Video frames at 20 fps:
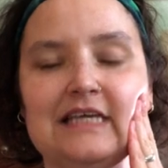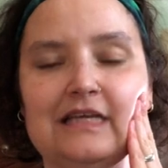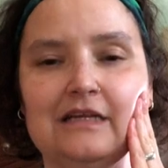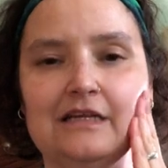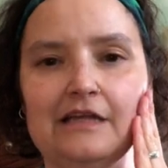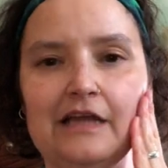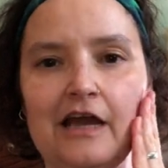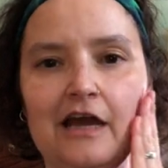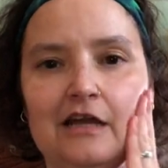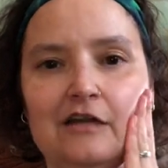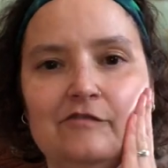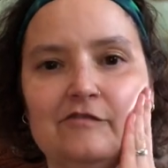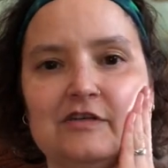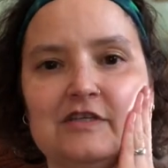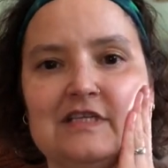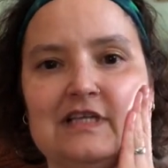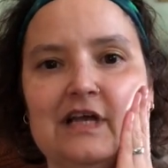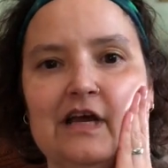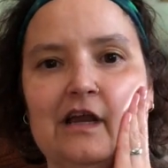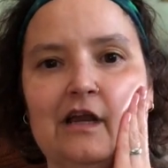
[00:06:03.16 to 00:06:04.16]
that it kind of
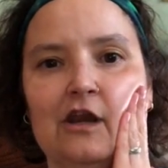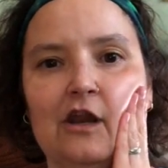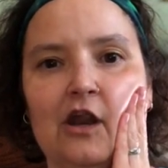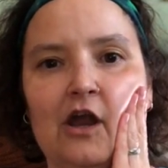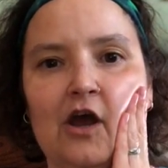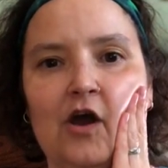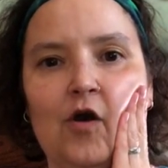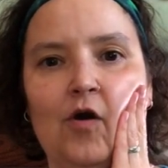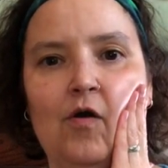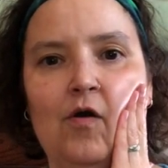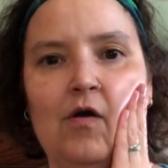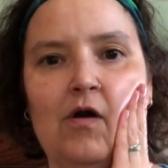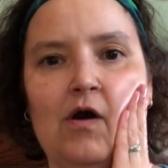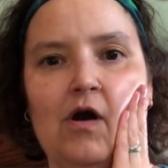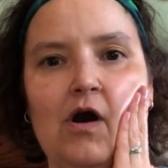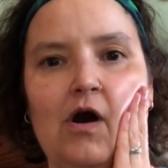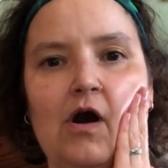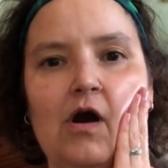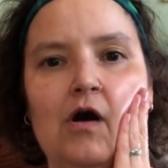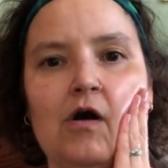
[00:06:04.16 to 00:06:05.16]
was like, no,
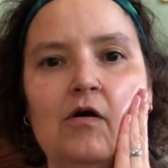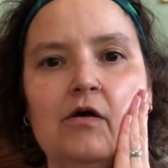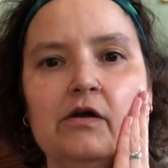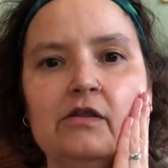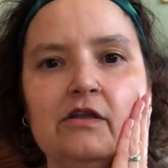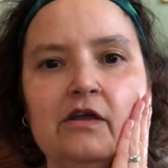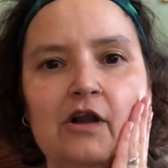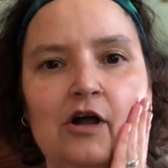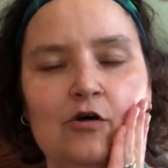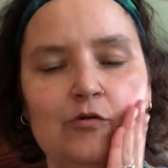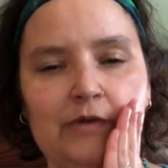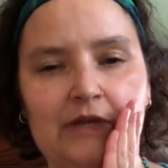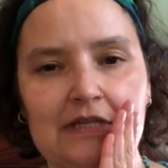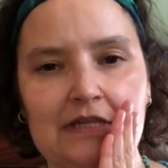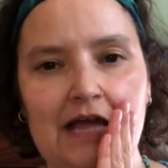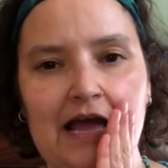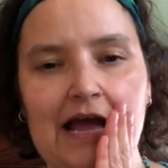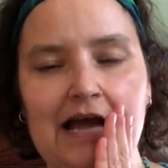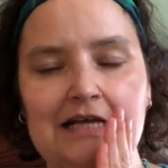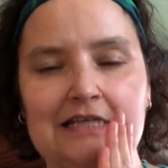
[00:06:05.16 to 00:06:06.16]
oh, and then I'll
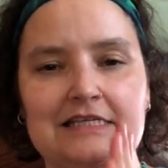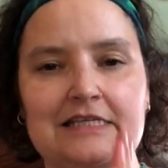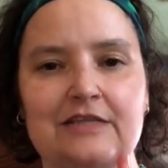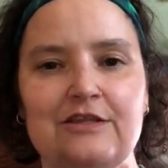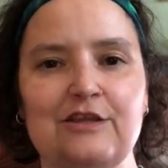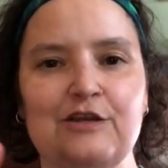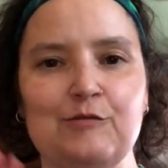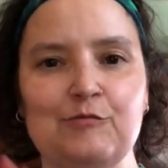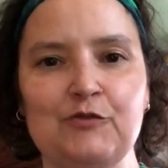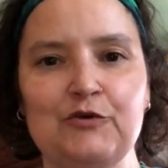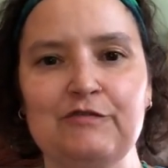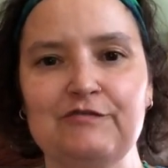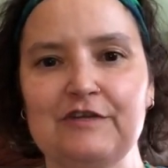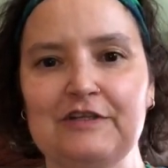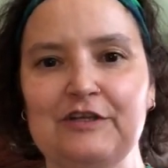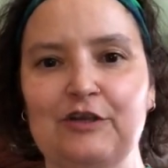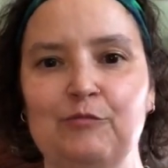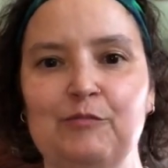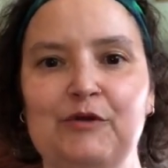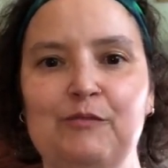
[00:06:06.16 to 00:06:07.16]
relax, and then it moved a
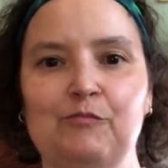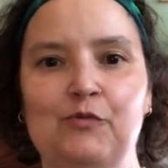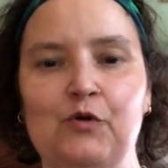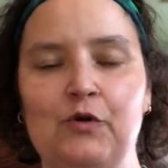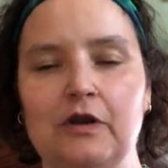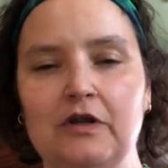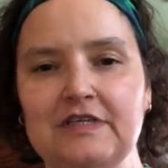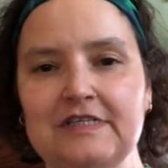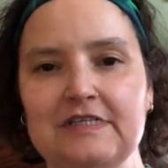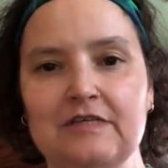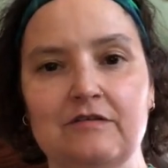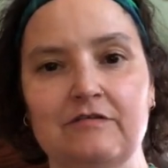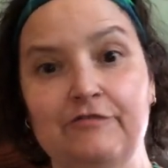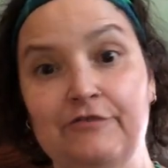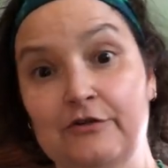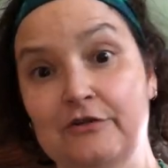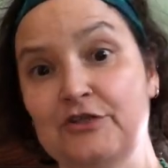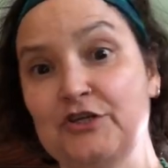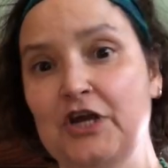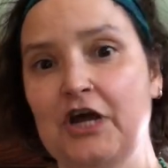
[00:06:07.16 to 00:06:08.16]
little bit more. So if
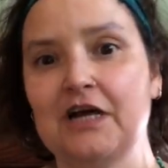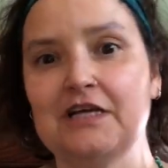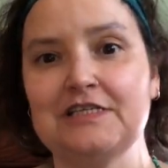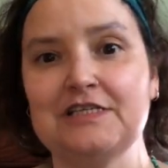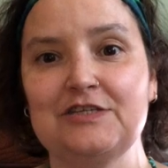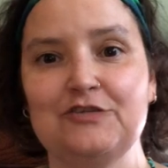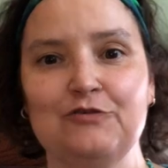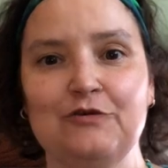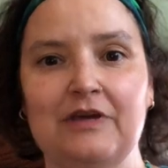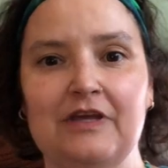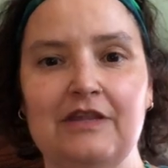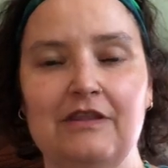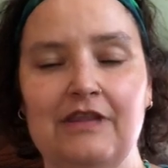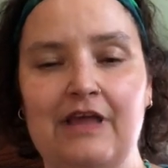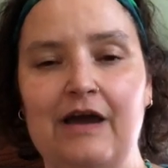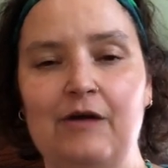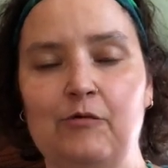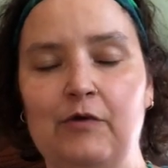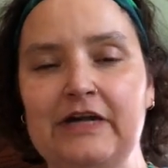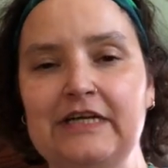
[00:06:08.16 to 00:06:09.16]
your jaw's doing it
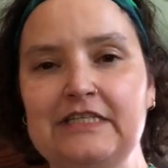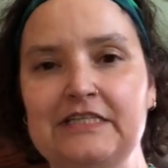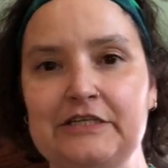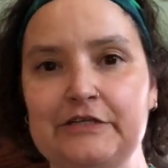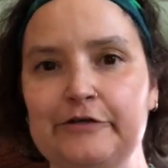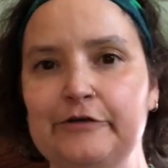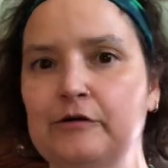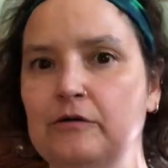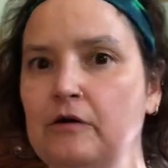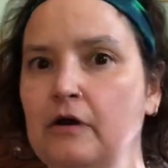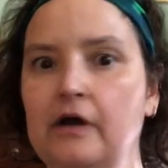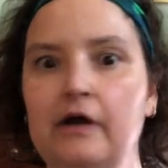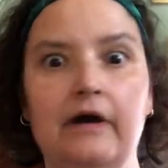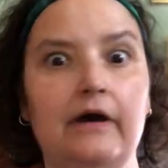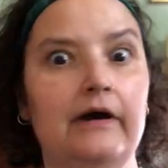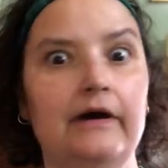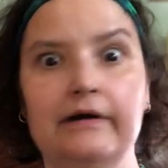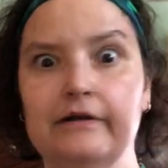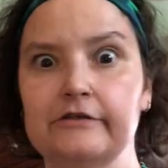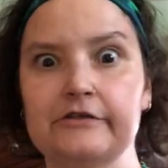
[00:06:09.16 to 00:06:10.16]
that way too,
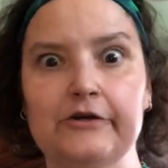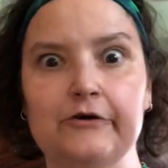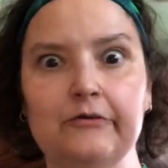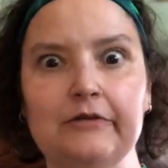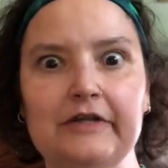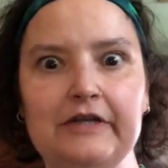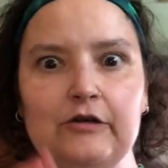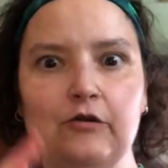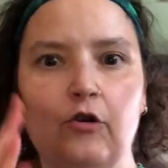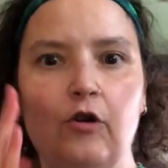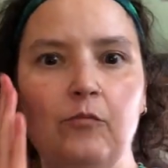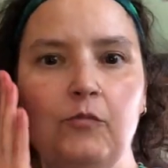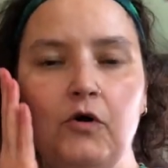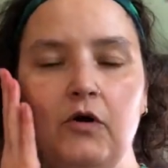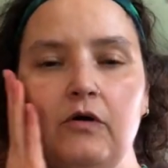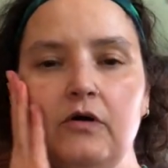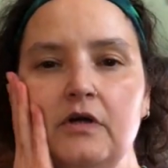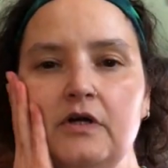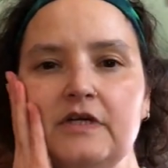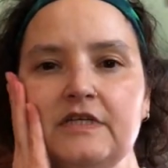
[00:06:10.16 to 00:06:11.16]
totally
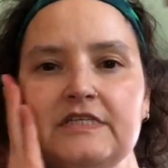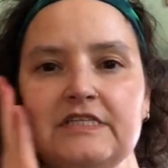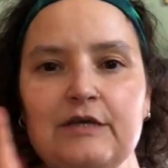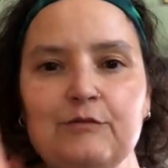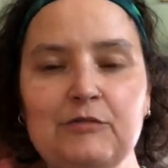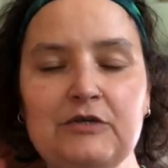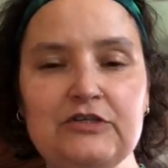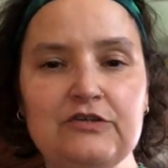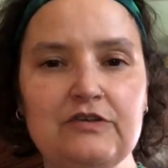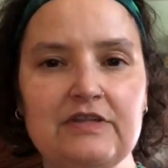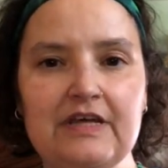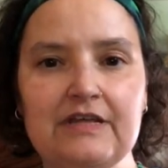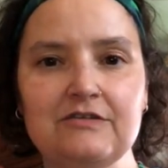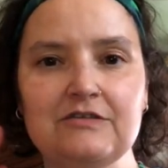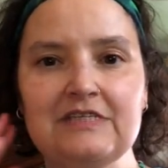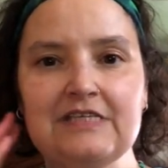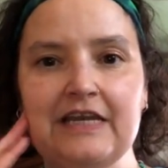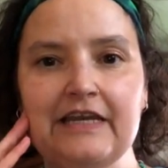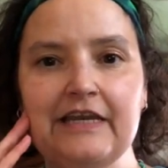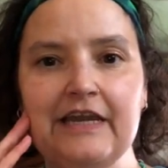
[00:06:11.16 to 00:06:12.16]
normal. So I'm gonna do the other
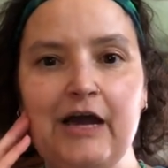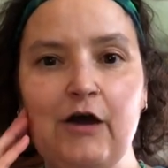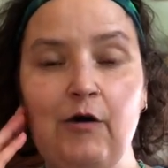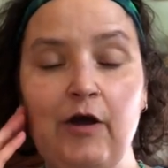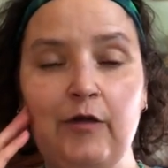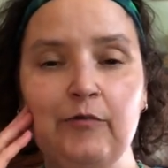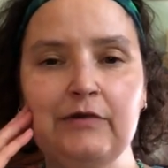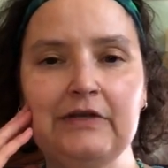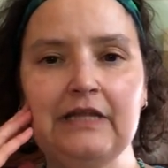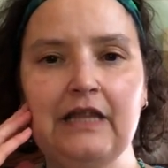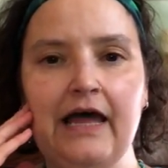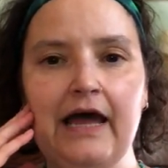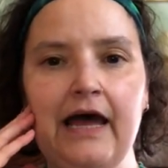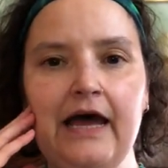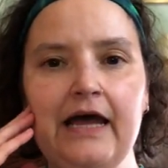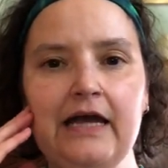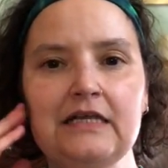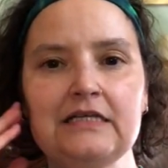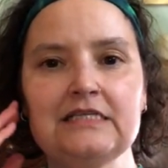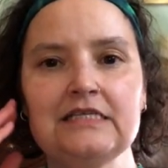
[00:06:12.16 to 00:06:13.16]
side now. I
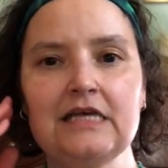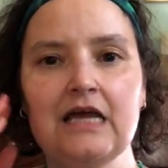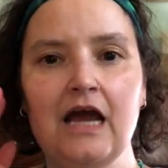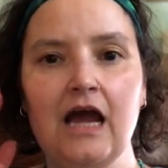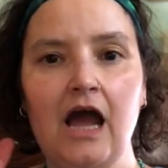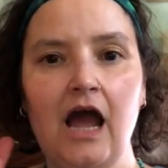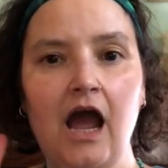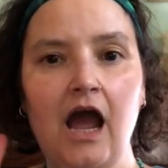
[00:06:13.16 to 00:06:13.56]
relax.